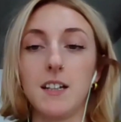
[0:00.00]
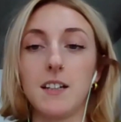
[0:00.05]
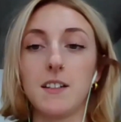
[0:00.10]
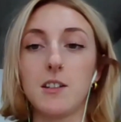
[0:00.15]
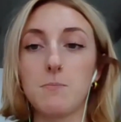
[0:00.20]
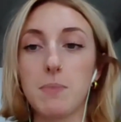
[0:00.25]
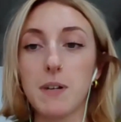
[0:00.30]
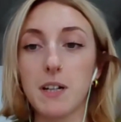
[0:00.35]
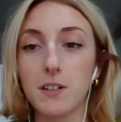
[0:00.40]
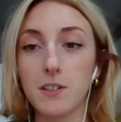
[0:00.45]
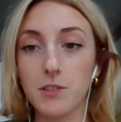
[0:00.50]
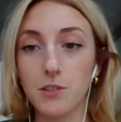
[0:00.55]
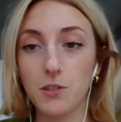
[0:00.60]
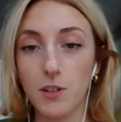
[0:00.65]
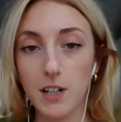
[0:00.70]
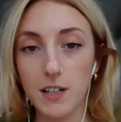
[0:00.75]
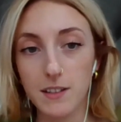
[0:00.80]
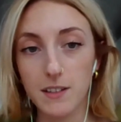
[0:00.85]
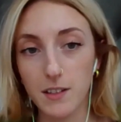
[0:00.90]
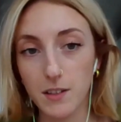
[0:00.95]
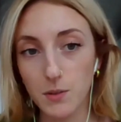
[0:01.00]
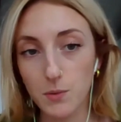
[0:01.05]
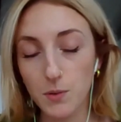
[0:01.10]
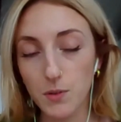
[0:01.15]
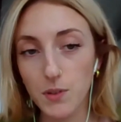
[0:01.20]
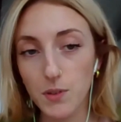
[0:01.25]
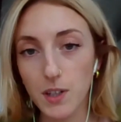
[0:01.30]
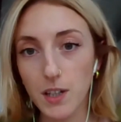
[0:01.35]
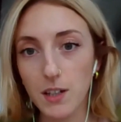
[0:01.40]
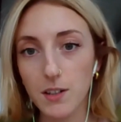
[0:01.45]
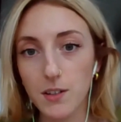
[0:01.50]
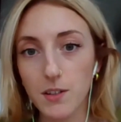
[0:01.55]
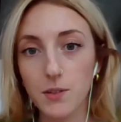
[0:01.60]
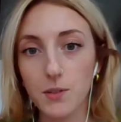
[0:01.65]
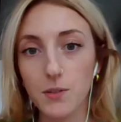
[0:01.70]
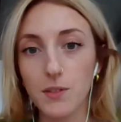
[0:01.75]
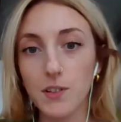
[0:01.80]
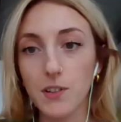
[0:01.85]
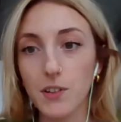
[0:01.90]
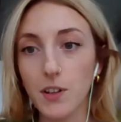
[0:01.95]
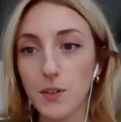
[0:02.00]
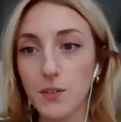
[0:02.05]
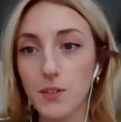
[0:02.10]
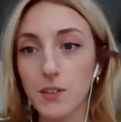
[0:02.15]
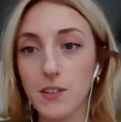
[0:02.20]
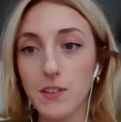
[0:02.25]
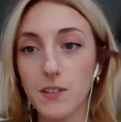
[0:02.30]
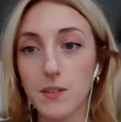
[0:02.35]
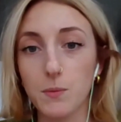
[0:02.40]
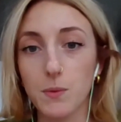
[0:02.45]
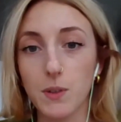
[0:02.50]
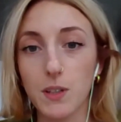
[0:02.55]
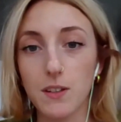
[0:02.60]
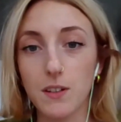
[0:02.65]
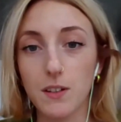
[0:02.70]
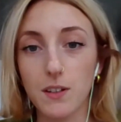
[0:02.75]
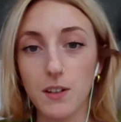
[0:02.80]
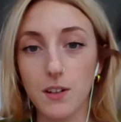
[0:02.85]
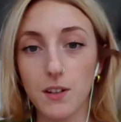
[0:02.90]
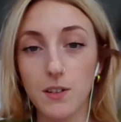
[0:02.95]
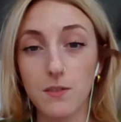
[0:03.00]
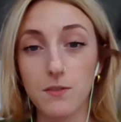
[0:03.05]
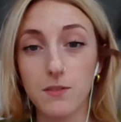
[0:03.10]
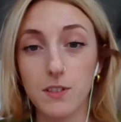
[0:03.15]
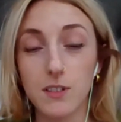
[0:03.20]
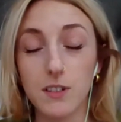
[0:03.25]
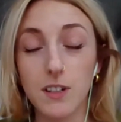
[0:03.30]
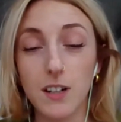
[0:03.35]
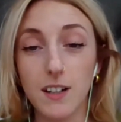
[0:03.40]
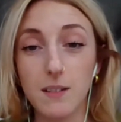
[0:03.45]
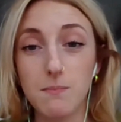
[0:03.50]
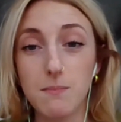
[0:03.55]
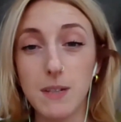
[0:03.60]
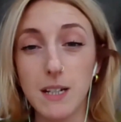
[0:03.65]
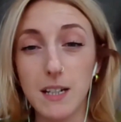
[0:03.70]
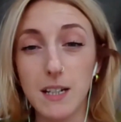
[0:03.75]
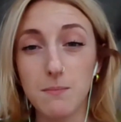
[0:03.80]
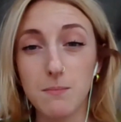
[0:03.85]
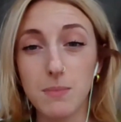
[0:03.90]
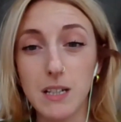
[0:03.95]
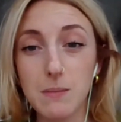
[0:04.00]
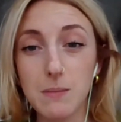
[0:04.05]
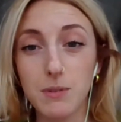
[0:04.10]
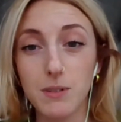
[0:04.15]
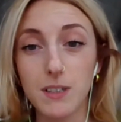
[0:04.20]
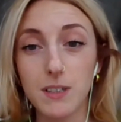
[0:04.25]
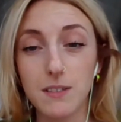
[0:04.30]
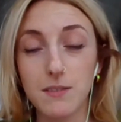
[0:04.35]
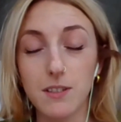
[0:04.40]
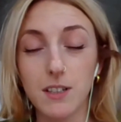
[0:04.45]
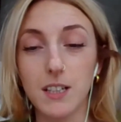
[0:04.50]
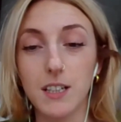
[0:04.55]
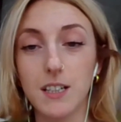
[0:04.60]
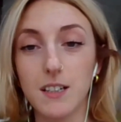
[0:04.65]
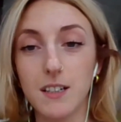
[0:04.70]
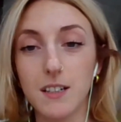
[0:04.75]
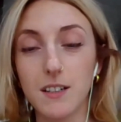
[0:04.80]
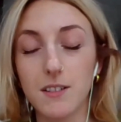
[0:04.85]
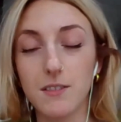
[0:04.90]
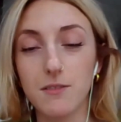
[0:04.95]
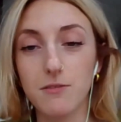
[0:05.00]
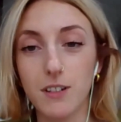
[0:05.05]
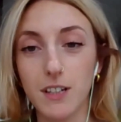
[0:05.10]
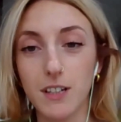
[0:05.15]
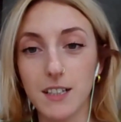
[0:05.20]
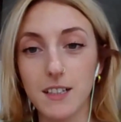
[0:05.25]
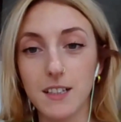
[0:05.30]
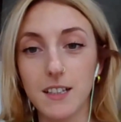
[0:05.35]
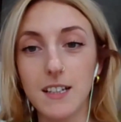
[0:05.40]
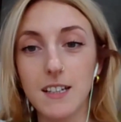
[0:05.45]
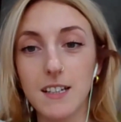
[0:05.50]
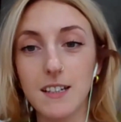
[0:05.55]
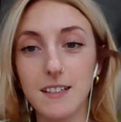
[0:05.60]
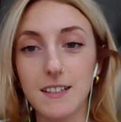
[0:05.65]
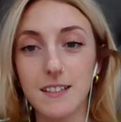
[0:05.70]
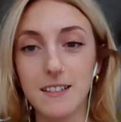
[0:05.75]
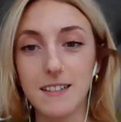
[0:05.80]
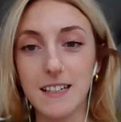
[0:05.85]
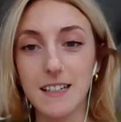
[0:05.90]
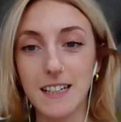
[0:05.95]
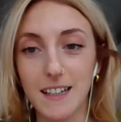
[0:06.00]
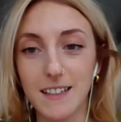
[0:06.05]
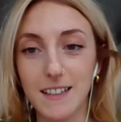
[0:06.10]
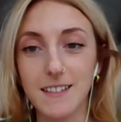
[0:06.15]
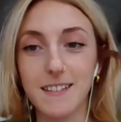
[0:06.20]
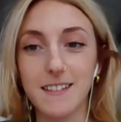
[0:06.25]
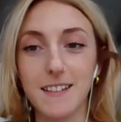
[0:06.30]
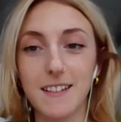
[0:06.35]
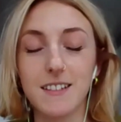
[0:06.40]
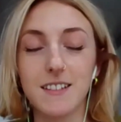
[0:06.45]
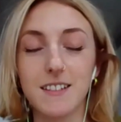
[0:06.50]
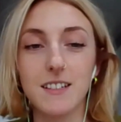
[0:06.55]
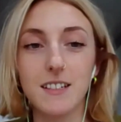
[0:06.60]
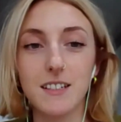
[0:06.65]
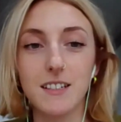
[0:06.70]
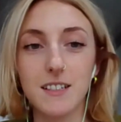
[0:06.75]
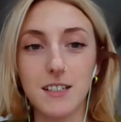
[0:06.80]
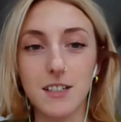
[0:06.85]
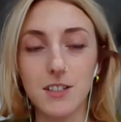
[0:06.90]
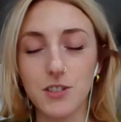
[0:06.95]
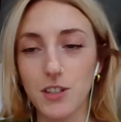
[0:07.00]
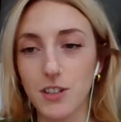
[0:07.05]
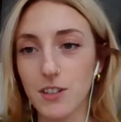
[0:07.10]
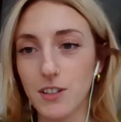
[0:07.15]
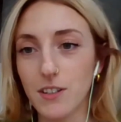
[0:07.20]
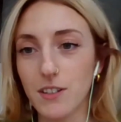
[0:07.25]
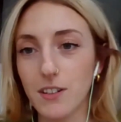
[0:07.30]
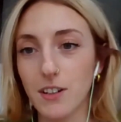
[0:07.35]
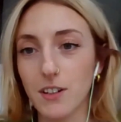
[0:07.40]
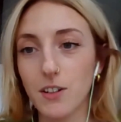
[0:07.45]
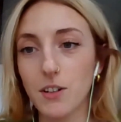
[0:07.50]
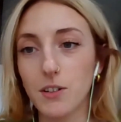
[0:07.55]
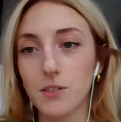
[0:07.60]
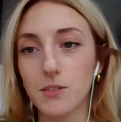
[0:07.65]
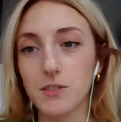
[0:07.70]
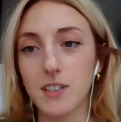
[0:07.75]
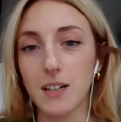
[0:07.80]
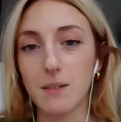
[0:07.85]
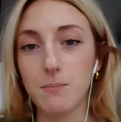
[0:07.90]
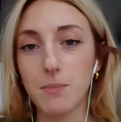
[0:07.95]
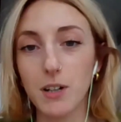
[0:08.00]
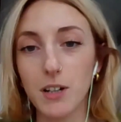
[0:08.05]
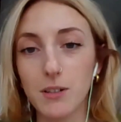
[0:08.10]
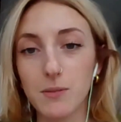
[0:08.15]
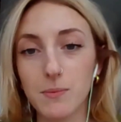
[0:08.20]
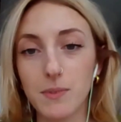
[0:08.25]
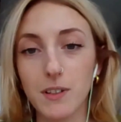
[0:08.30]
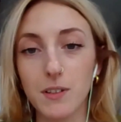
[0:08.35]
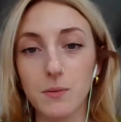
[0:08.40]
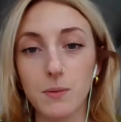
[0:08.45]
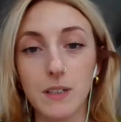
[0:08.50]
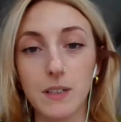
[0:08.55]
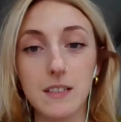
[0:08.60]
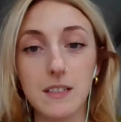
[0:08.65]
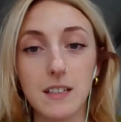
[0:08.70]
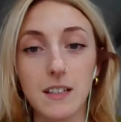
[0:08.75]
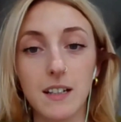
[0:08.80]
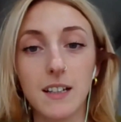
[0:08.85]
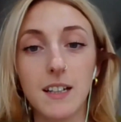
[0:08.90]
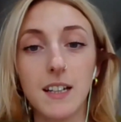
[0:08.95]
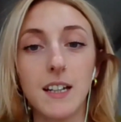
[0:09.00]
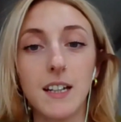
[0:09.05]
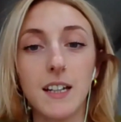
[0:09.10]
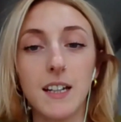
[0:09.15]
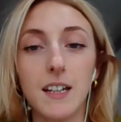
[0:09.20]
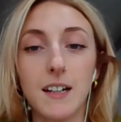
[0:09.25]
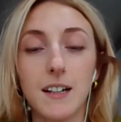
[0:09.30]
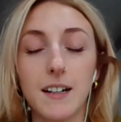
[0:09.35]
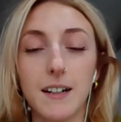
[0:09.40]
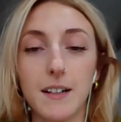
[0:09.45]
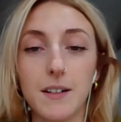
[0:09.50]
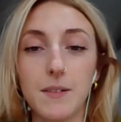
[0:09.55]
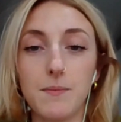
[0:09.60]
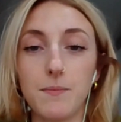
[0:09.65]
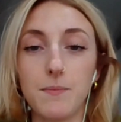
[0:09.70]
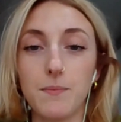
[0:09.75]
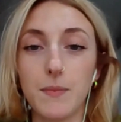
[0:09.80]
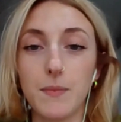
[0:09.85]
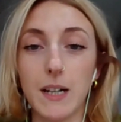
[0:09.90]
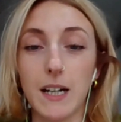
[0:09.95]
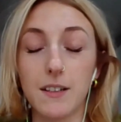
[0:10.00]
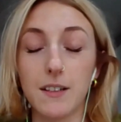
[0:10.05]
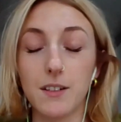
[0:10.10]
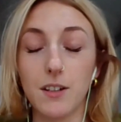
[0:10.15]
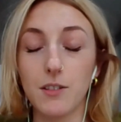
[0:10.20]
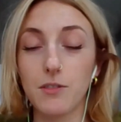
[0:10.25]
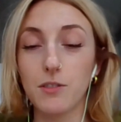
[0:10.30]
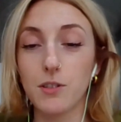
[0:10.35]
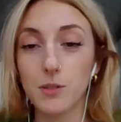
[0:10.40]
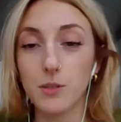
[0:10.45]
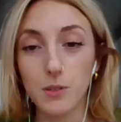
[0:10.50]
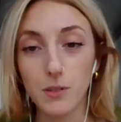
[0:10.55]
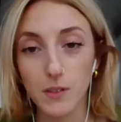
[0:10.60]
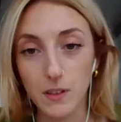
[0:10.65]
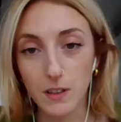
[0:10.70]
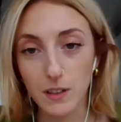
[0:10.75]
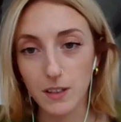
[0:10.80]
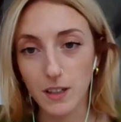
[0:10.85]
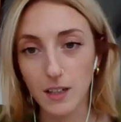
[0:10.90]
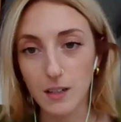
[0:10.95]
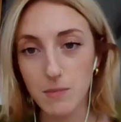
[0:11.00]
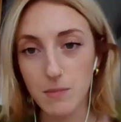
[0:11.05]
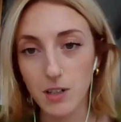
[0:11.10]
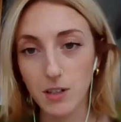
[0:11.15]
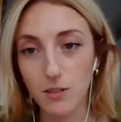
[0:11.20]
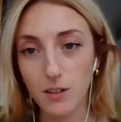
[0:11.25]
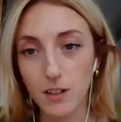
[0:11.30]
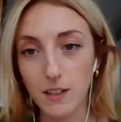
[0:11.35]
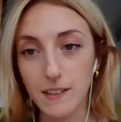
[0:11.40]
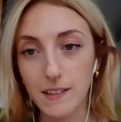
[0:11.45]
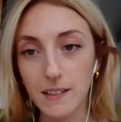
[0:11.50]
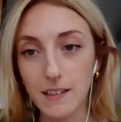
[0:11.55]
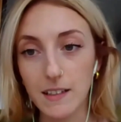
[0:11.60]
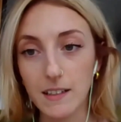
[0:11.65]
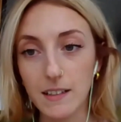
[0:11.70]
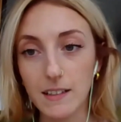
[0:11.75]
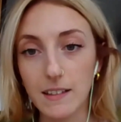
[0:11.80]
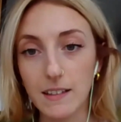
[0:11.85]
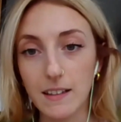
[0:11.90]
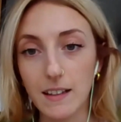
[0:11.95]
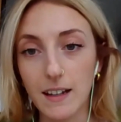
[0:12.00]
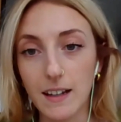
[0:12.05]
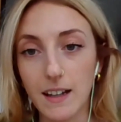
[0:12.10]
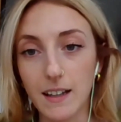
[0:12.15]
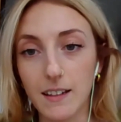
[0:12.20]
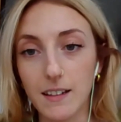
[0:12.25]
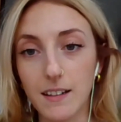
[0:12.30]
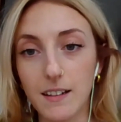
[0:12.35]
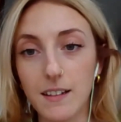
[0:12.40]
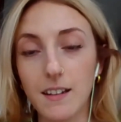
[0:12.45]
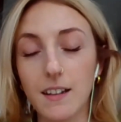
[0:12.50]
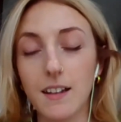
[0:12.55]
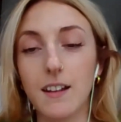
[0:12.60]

The bills crisis we've seen as a result, with over 9 million people living in, frankly, Dickensian conditions in cold, damp homes this winter, and of course the climate crisis. And